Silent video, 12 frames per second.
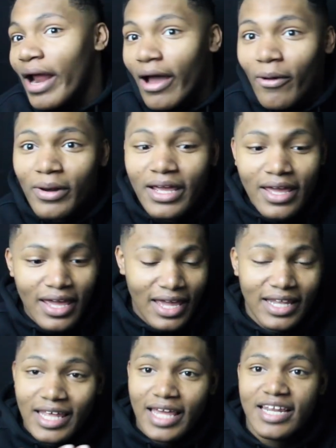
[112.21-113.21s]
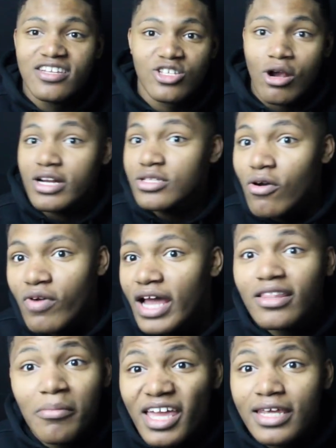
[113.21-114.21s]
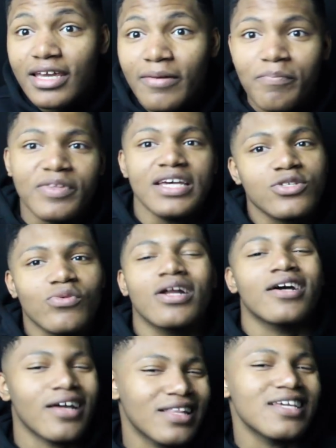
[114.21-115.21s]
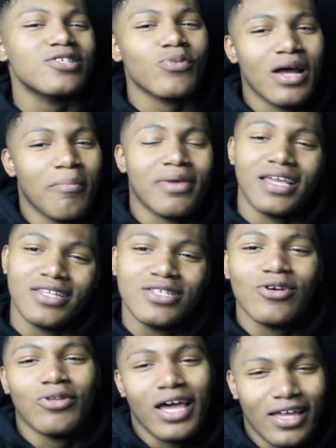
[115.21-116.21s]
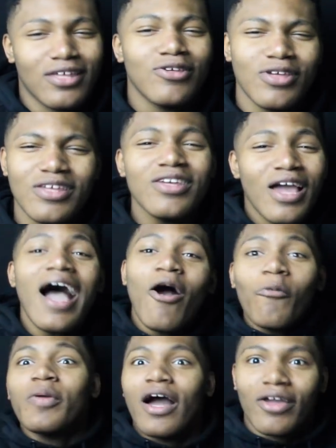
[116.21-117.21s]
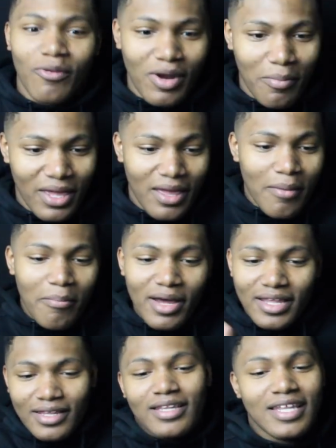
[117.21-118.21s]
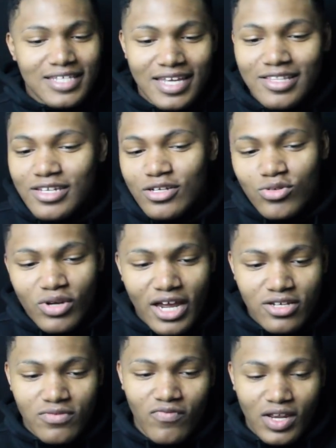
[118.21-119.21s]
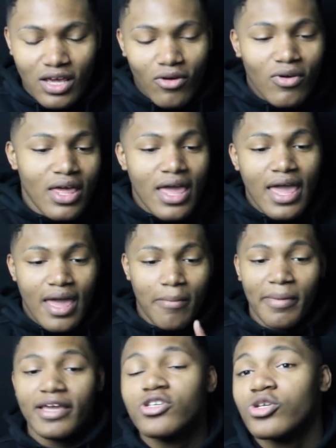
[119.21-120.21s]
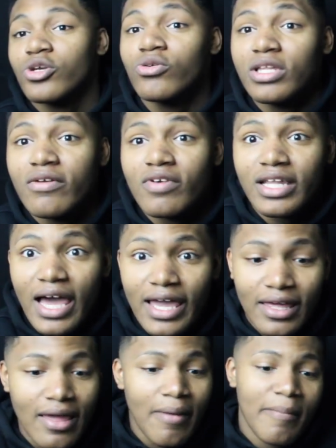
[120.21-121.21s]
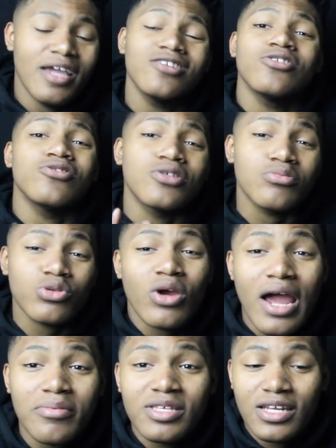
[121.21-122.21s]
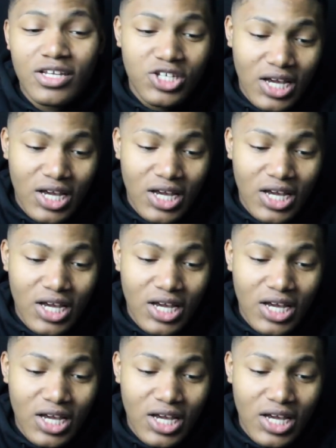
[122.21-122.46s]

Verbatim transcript: round, and then it starts over at the Mania. That's what I, that's what I mean. So like, I hope y'all get what I mean. But let's get into this reaction video, and make sure you leave a like, make sure you subscribe to the